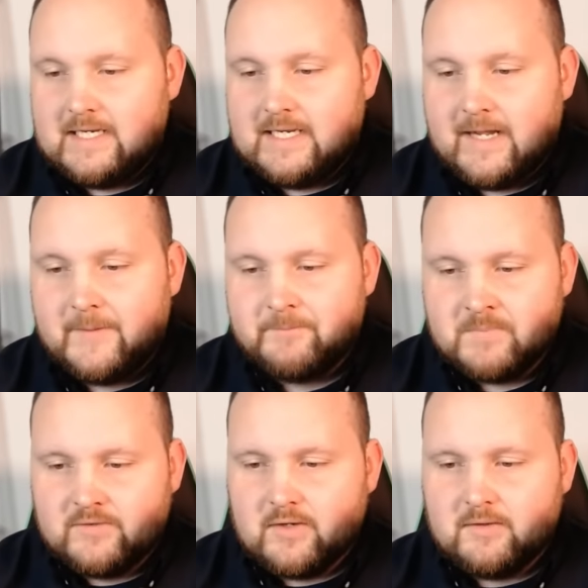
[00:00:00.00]
here.
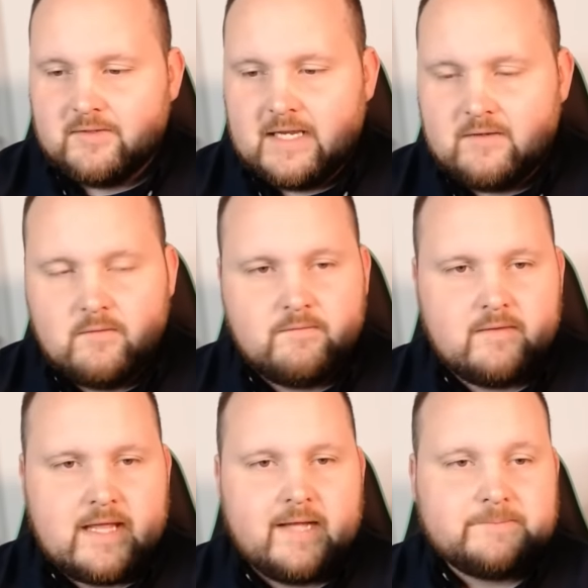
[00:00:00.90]
So thank you for
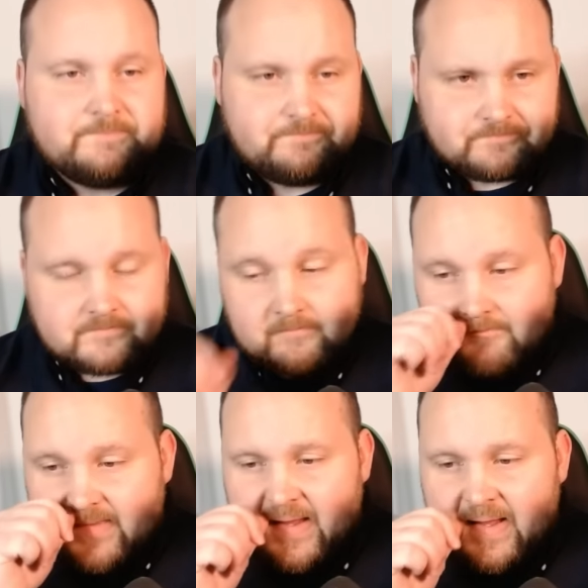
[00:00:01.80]
that.
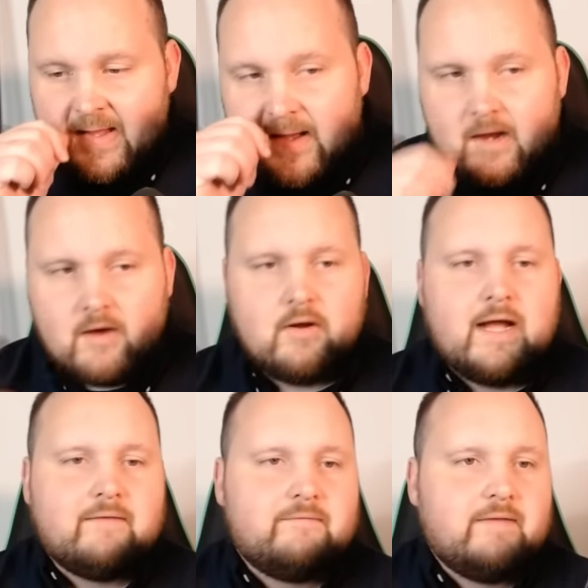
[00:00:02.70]
All
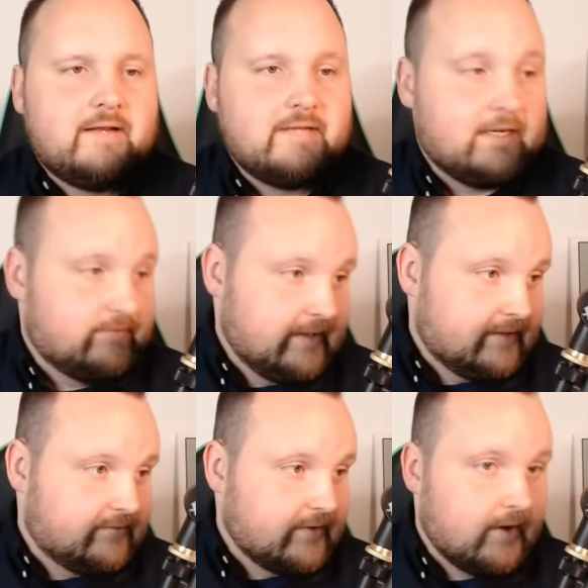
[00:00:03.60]
right,
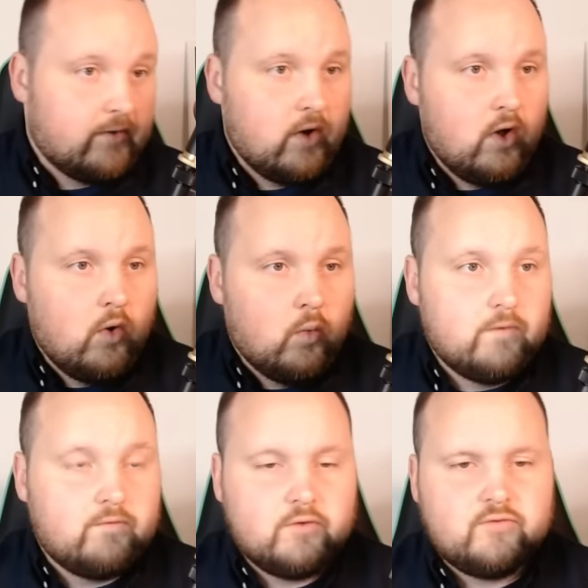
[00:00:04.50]
fantastic. So
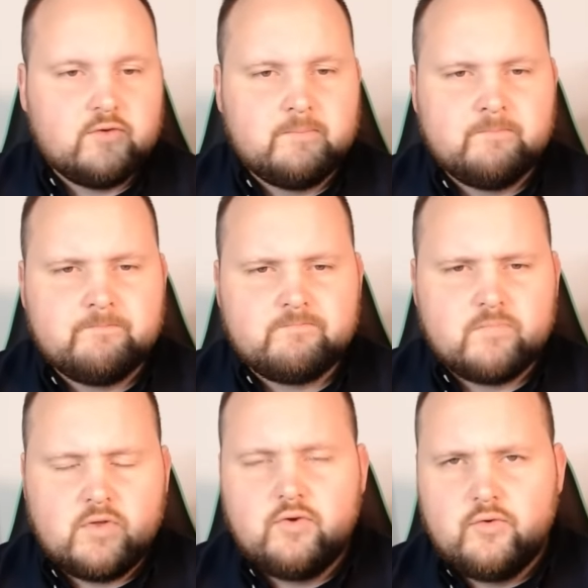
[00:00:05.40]
we've got some
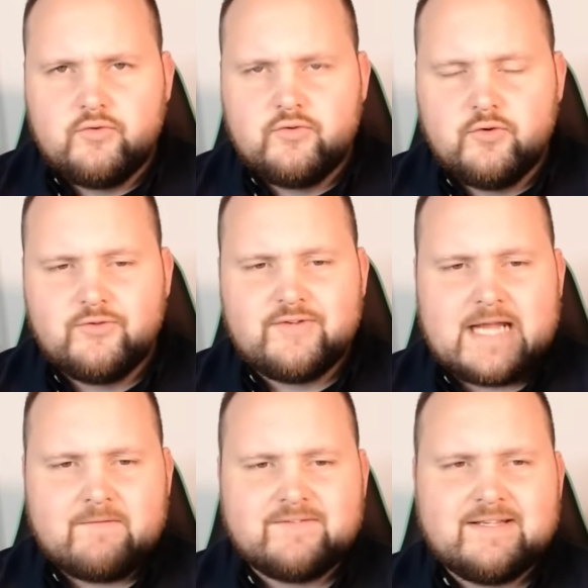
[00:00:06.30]
huge news to
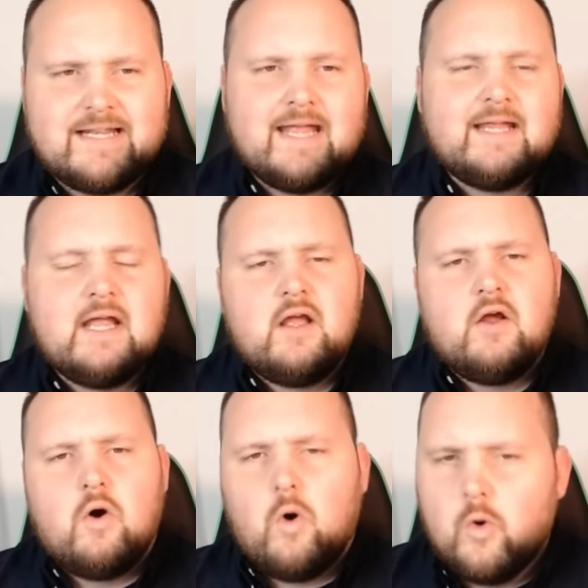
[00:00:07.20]
cover today.
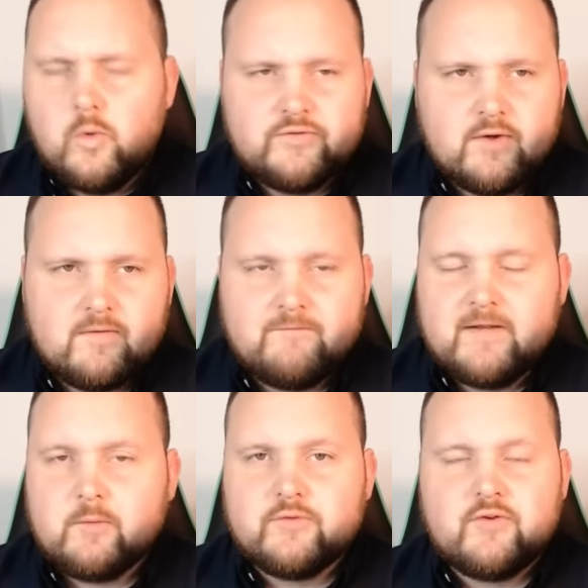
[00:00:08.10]
Also, the
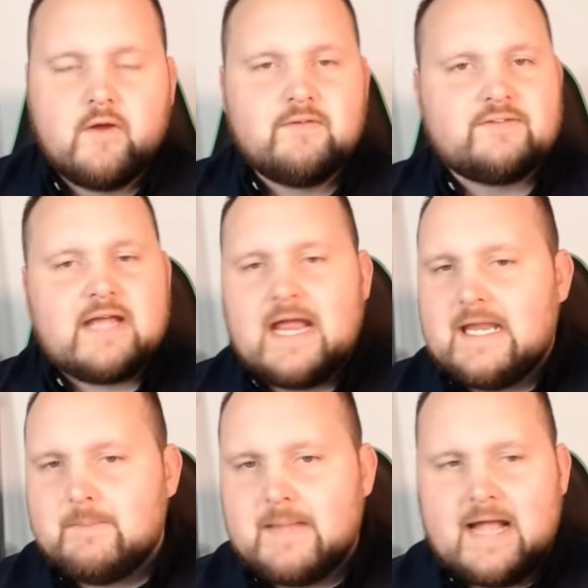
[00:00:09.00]
Federal Reserve has
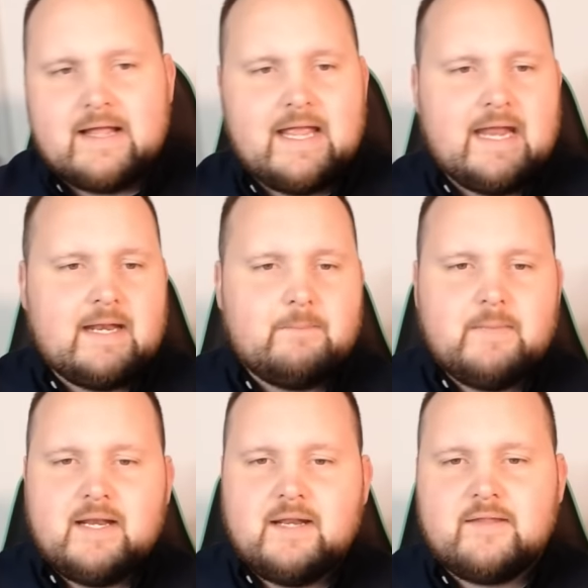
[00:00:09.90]
came out and
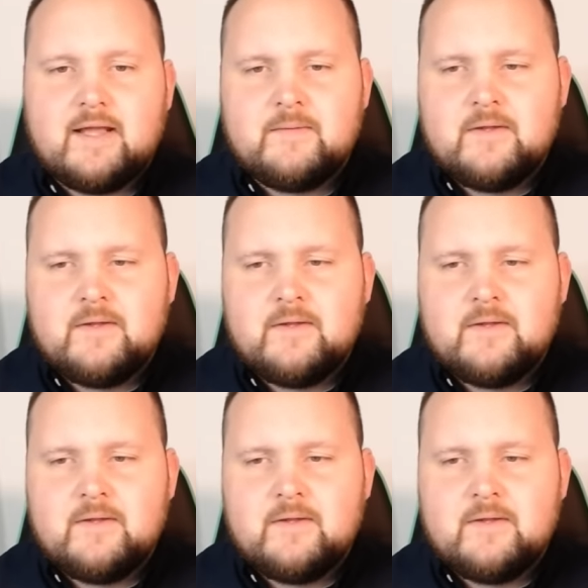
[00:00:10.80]
admitted that,